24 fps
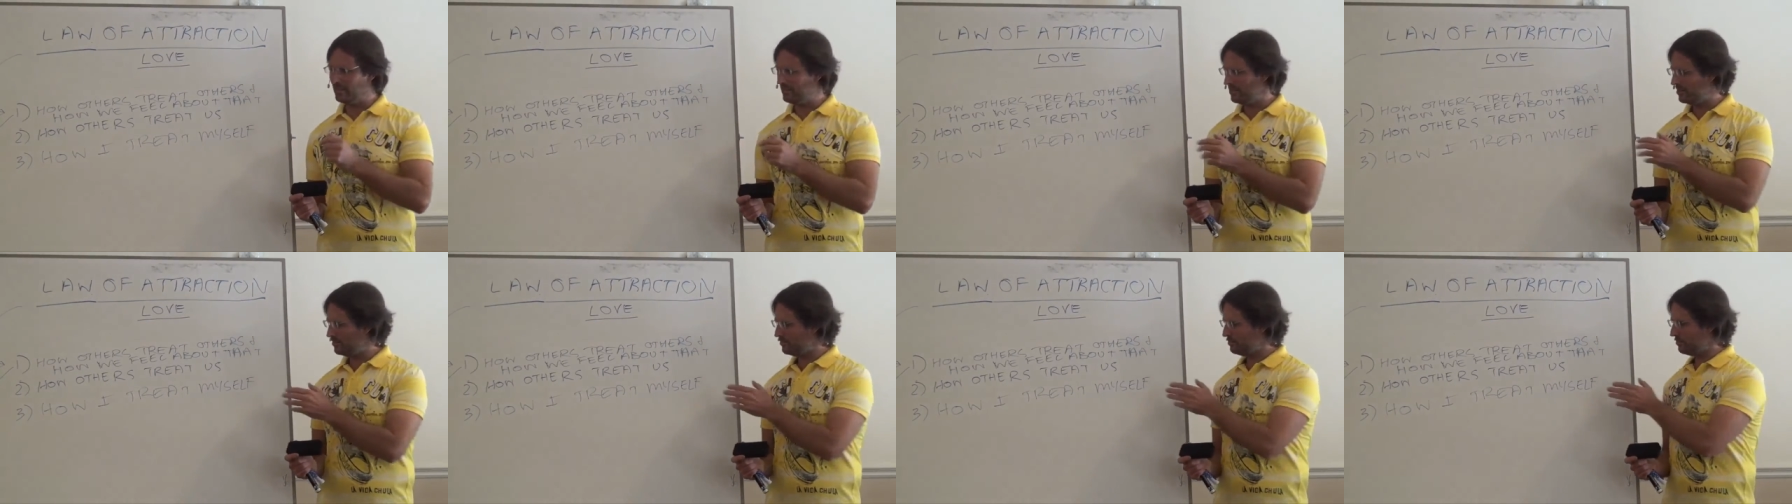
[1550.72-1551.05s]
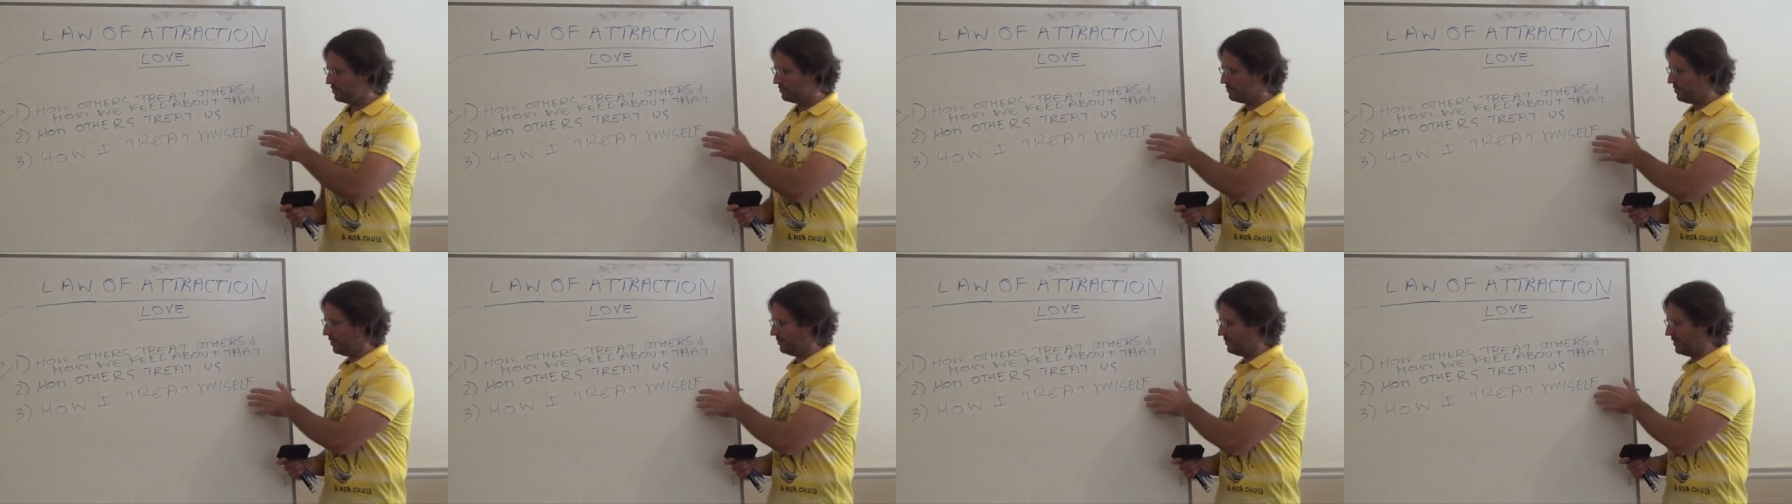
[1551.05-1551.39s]
this
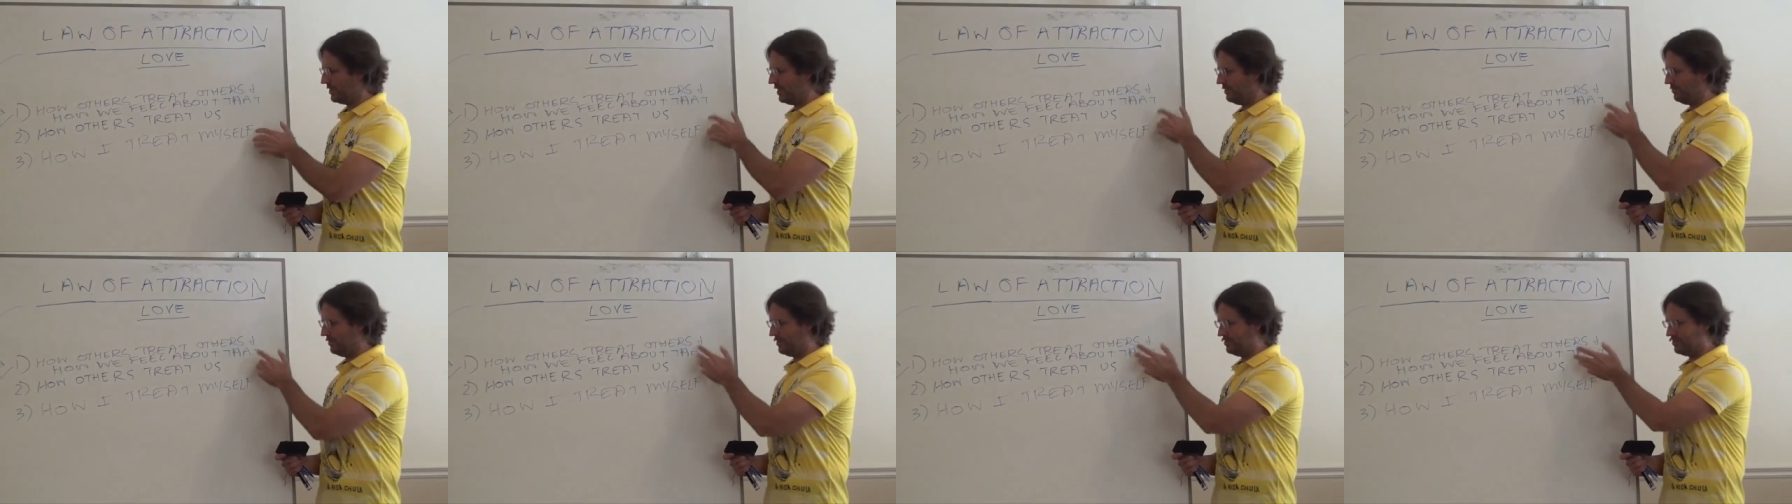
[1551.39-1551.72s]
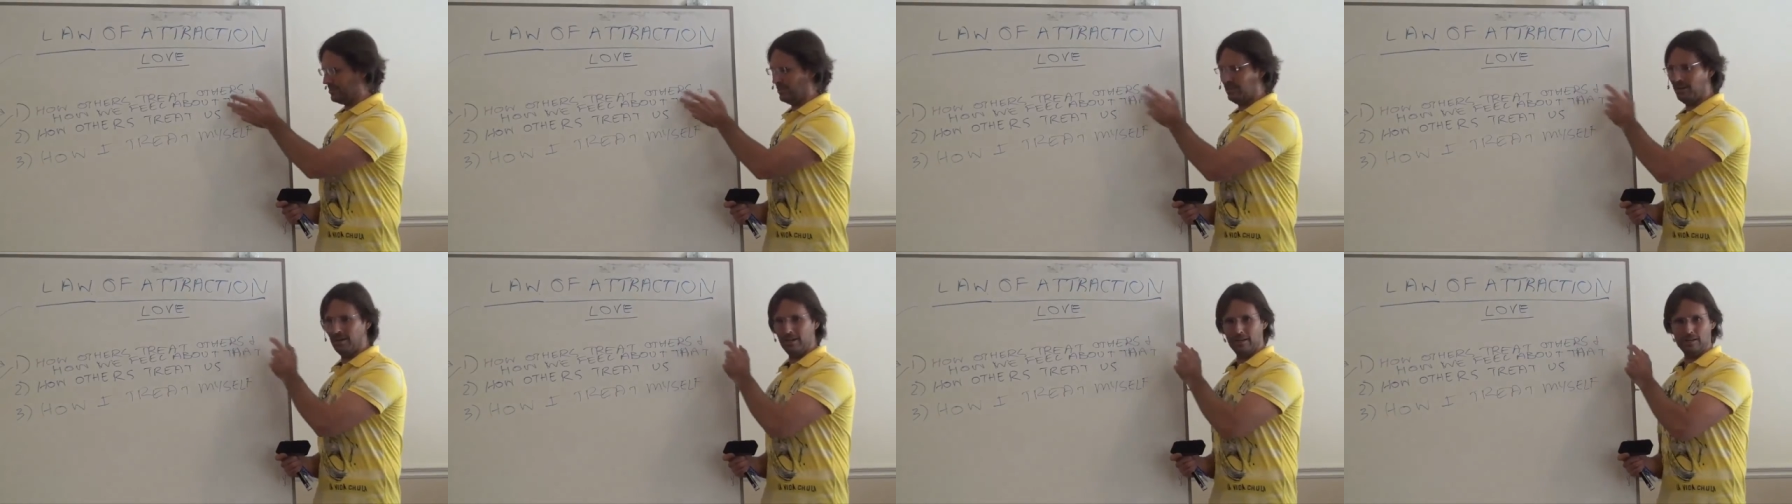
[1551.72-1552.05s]
would probably come as
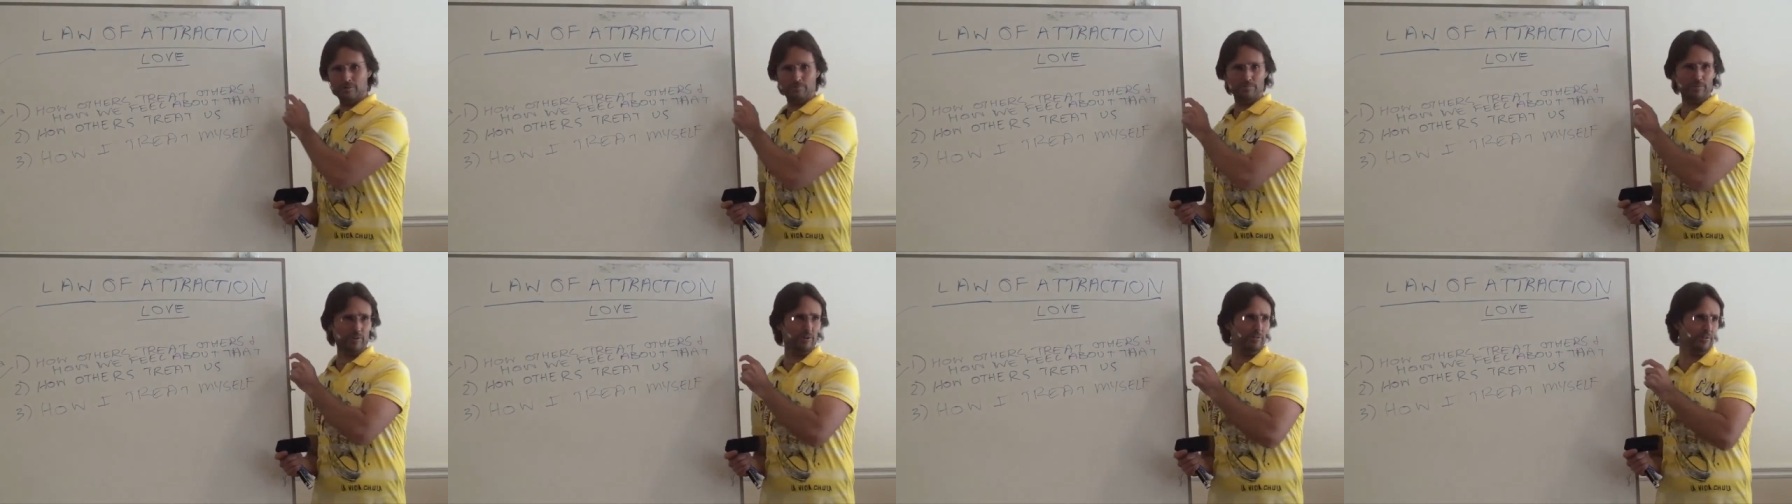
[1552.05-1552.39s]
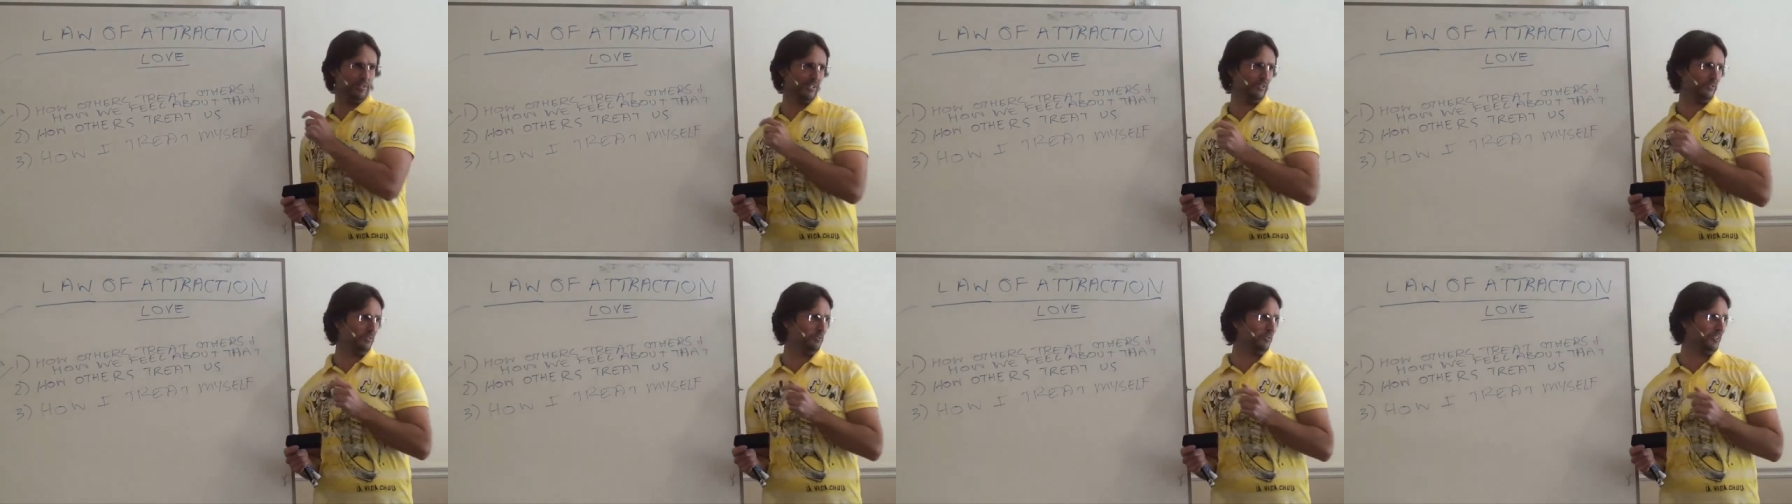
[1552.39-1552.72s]
a higher
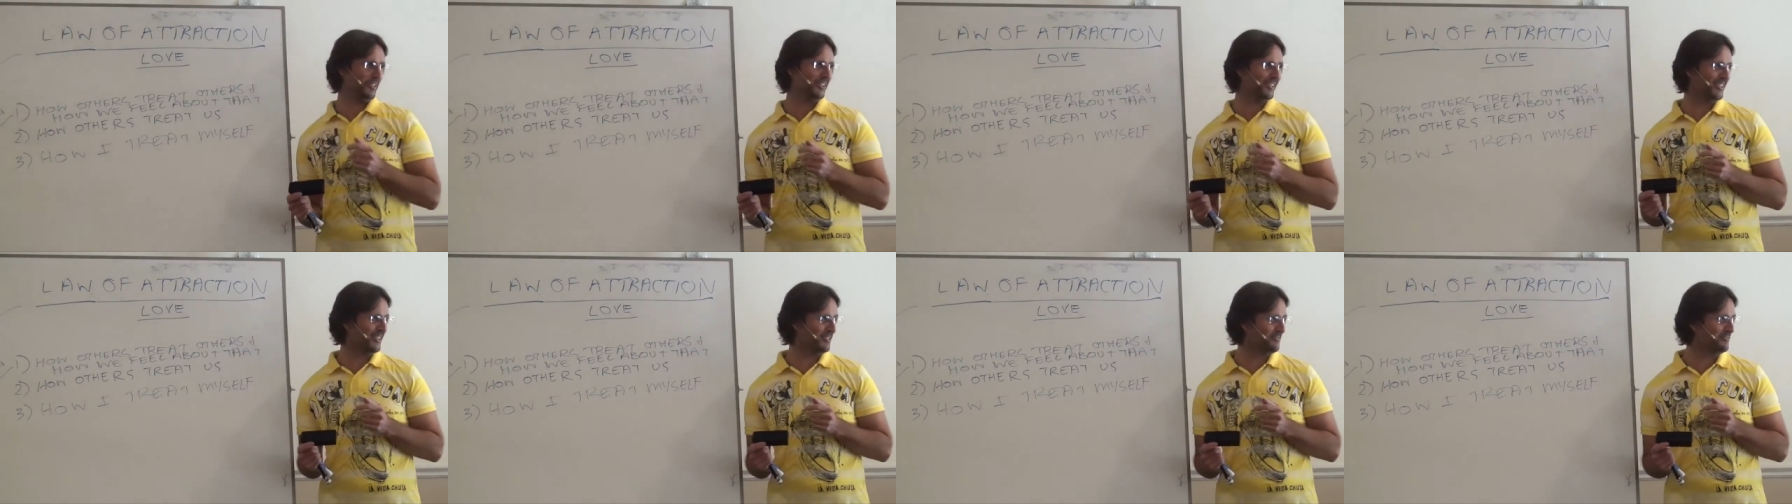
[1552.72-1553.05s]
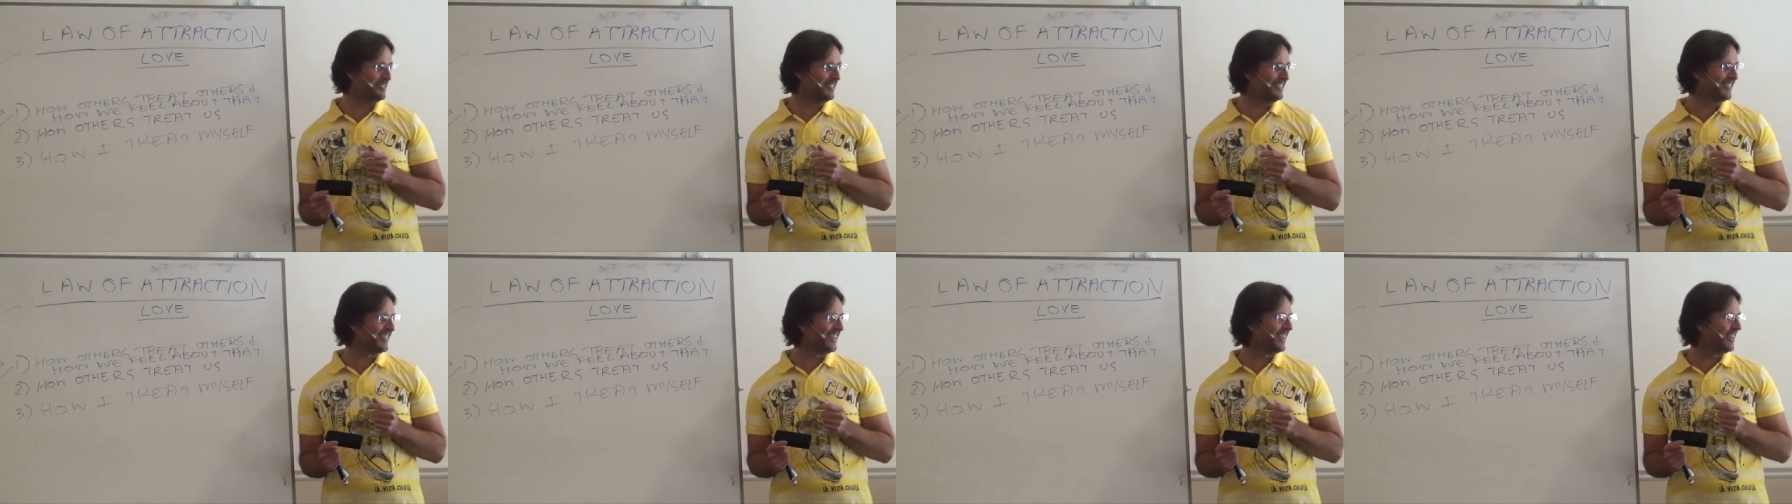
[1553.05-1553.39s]
priority order,
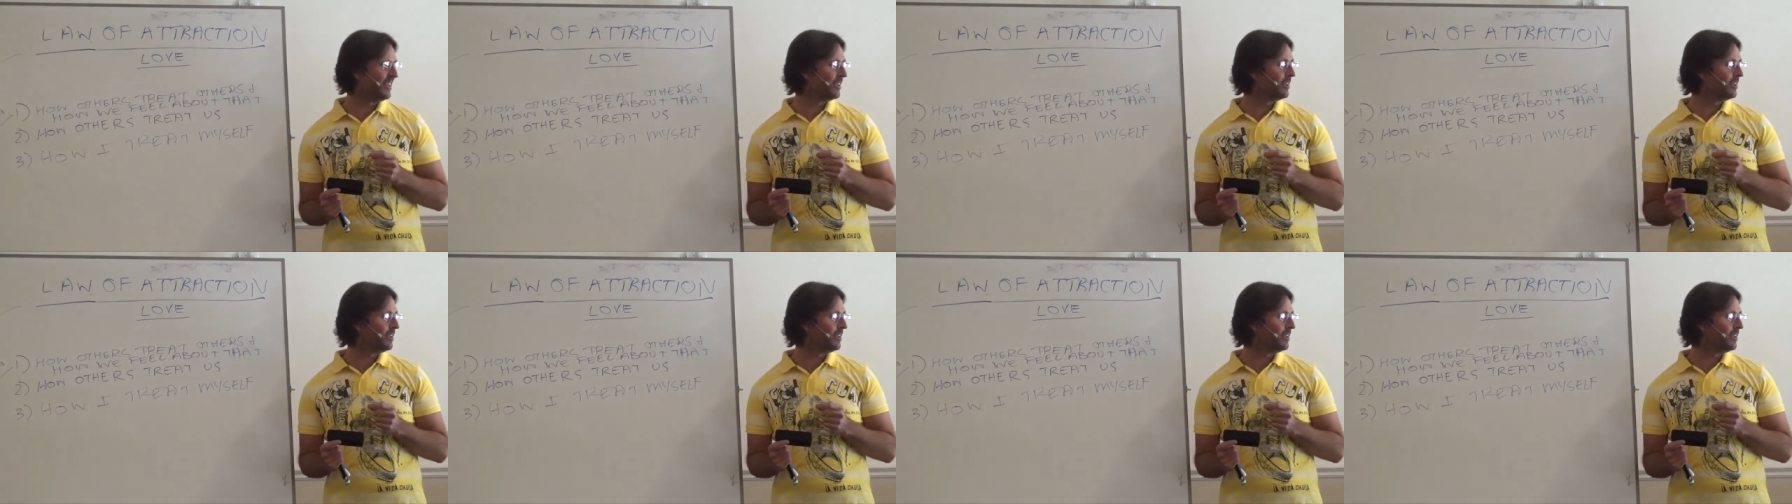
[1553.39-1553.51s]
even,